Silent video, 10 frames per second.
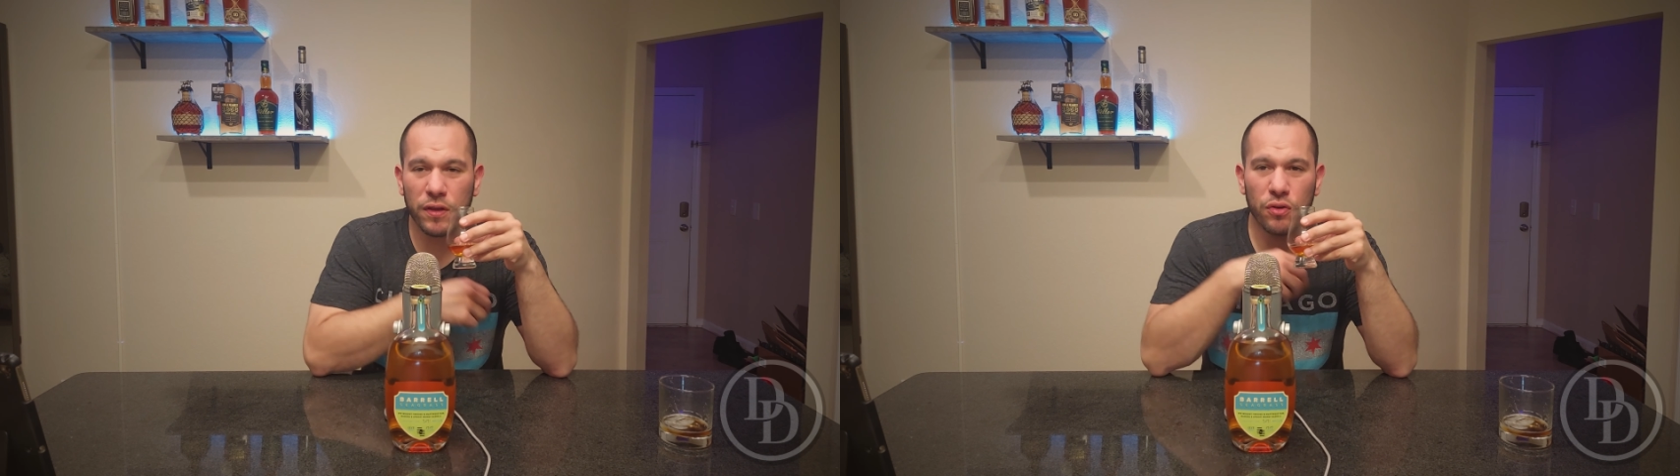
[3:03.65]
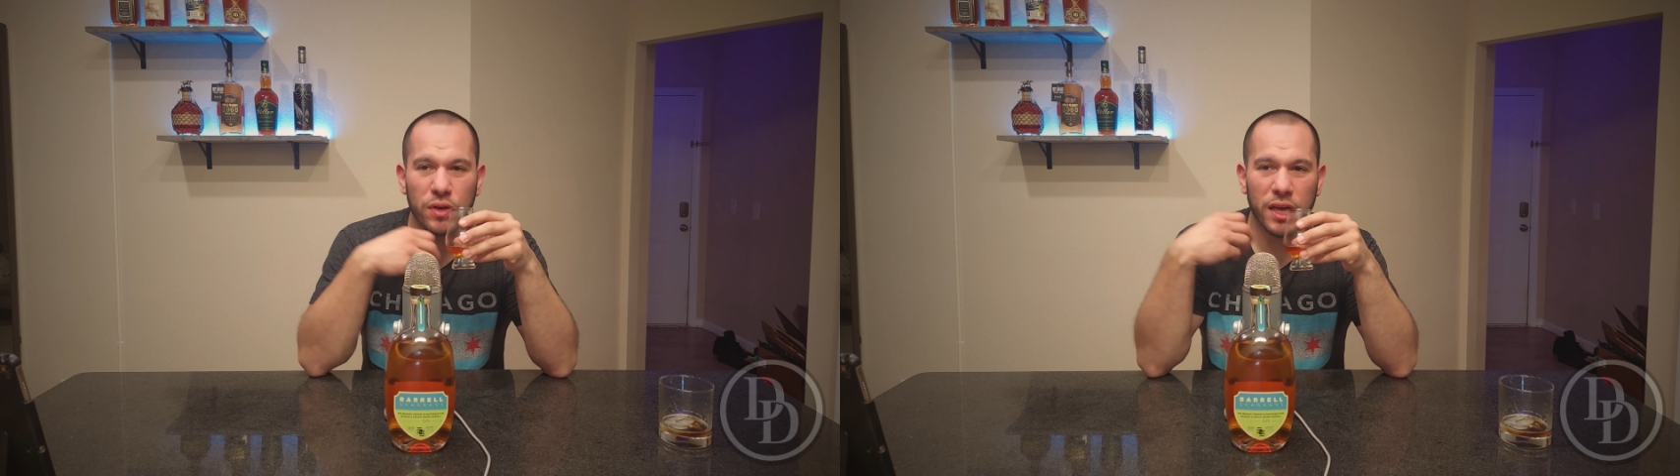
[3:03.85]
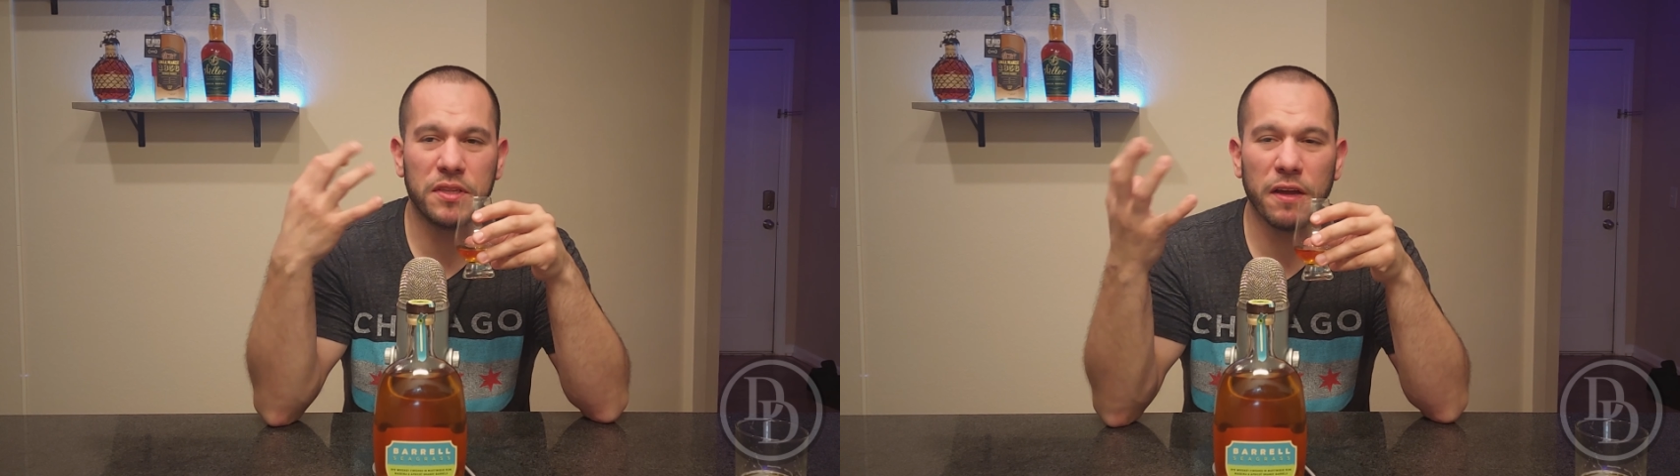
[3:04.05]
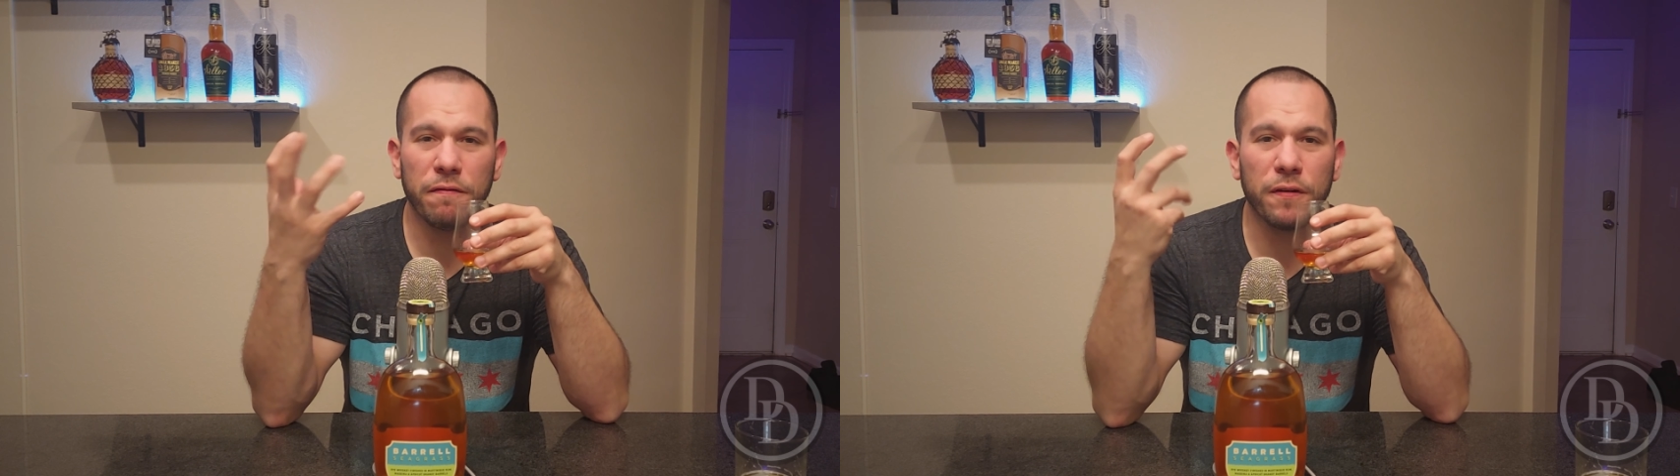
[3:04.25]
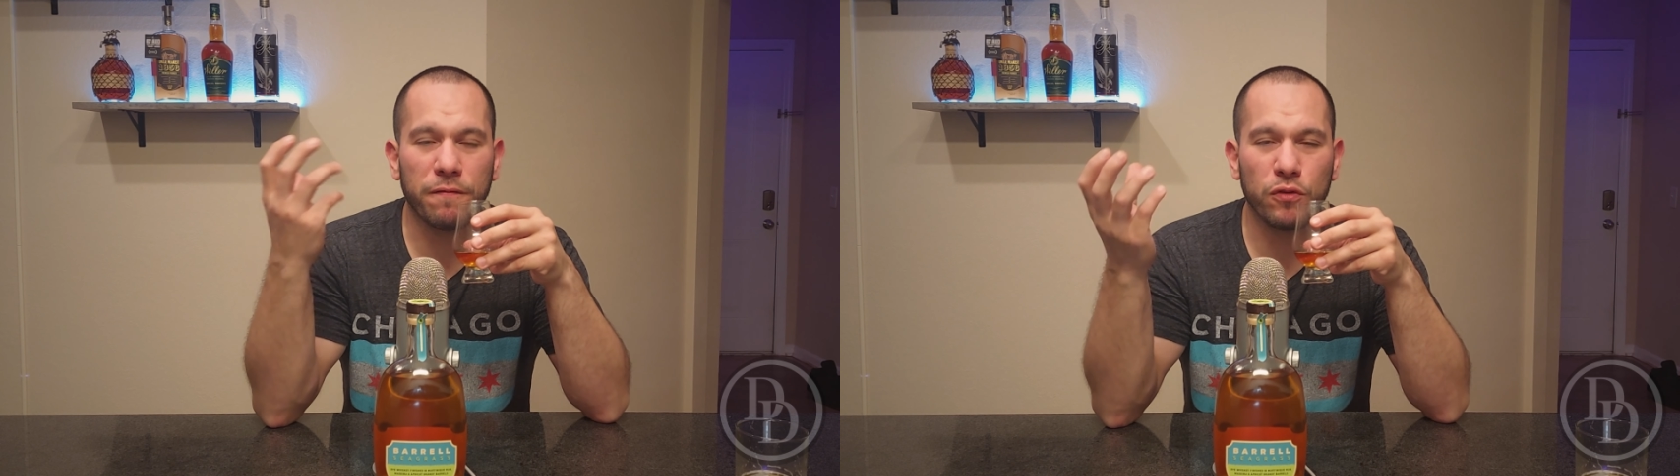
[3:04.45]
you get
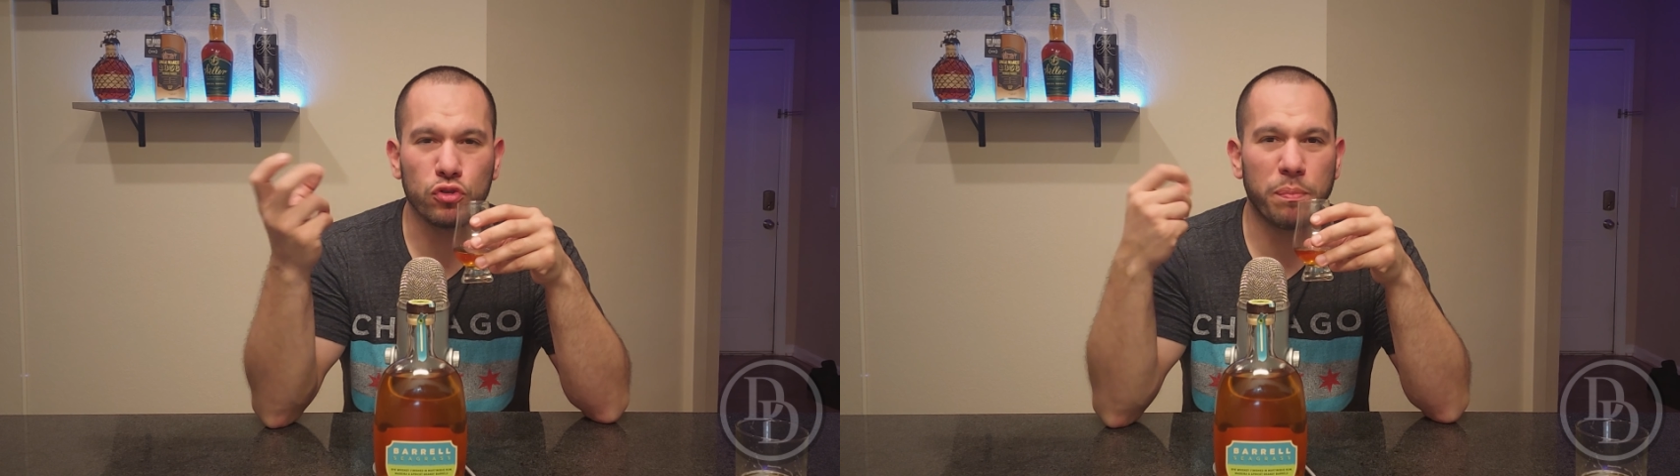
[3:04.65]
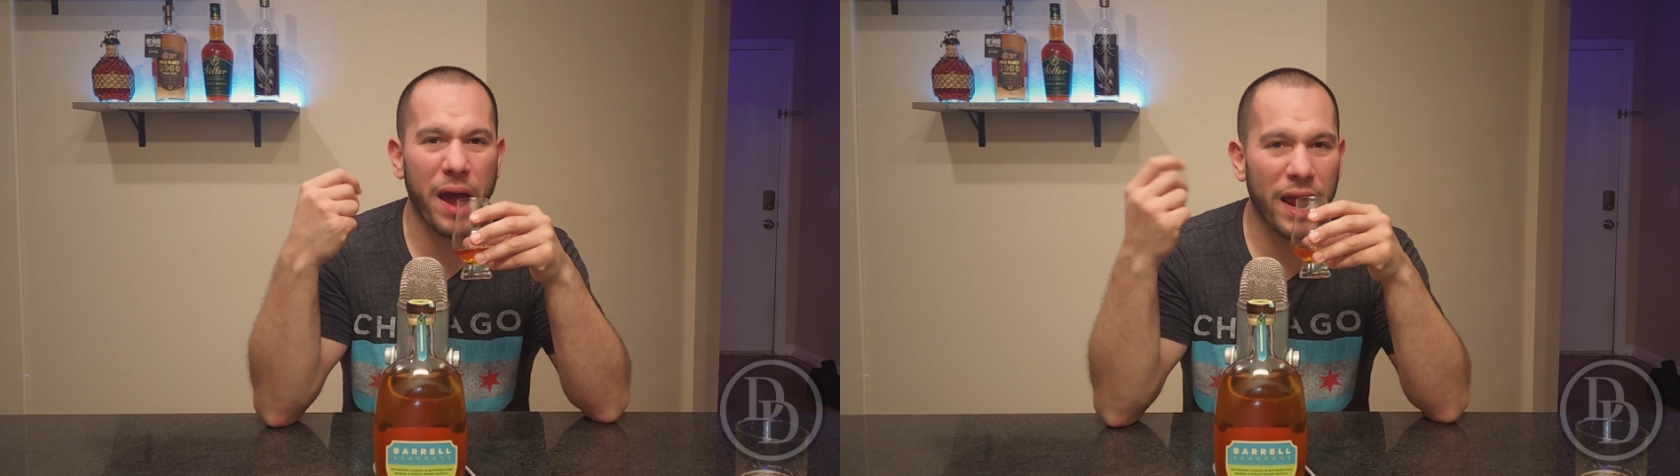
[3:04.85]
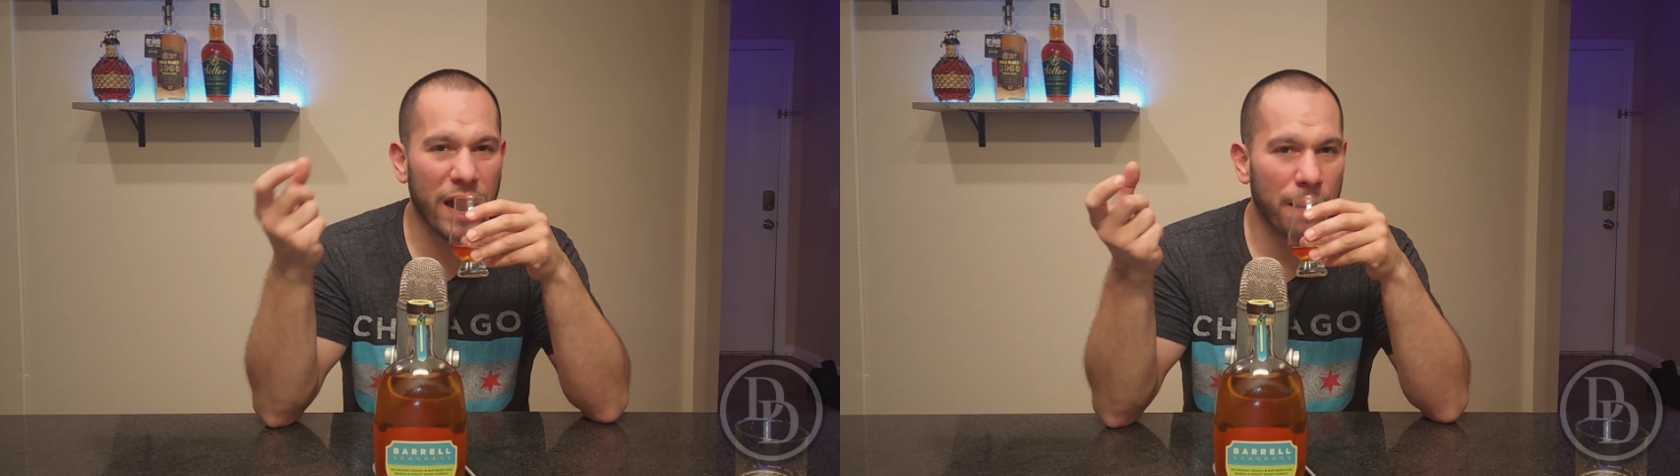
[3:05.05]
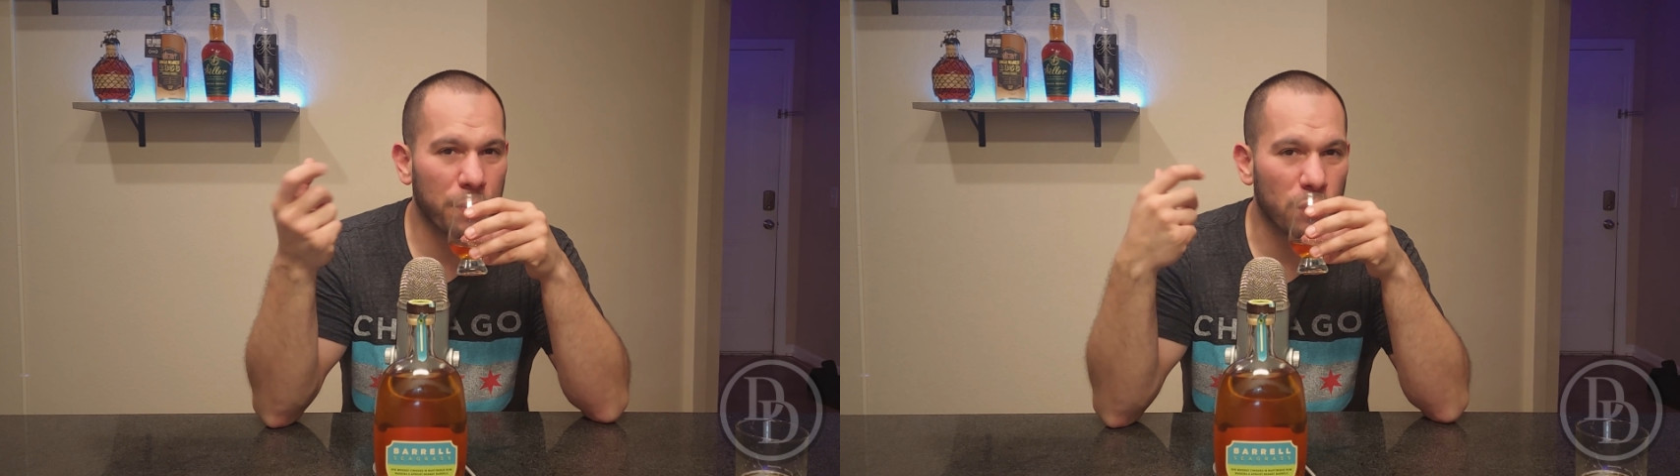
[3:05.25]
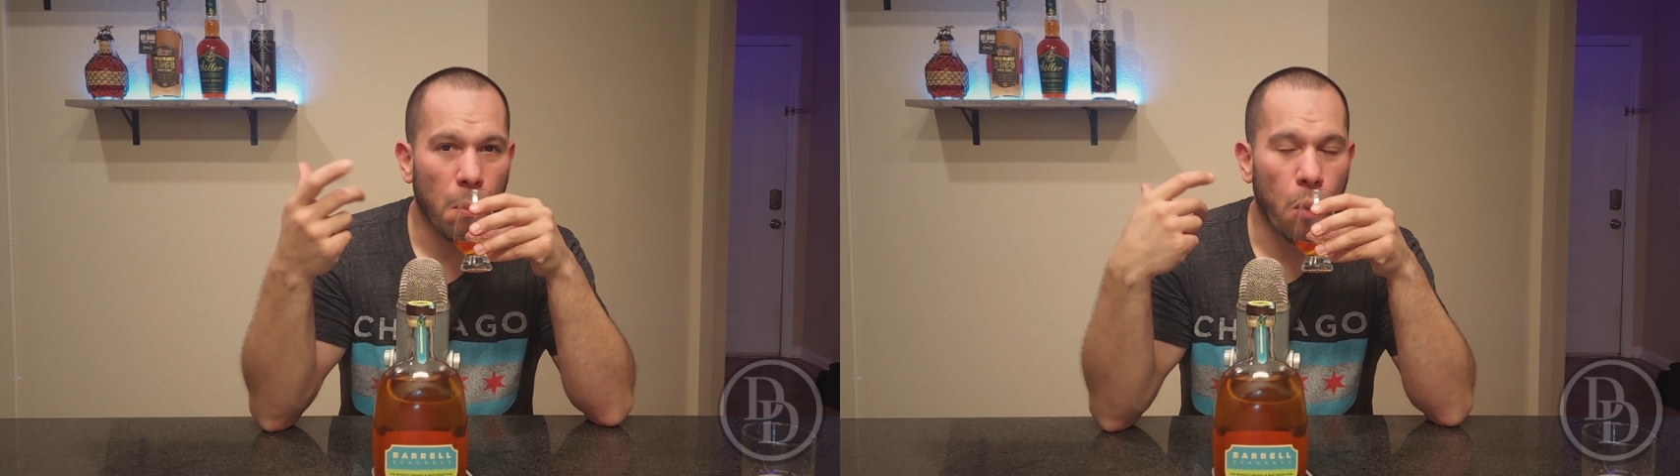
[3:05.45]
different fruits, pineapple,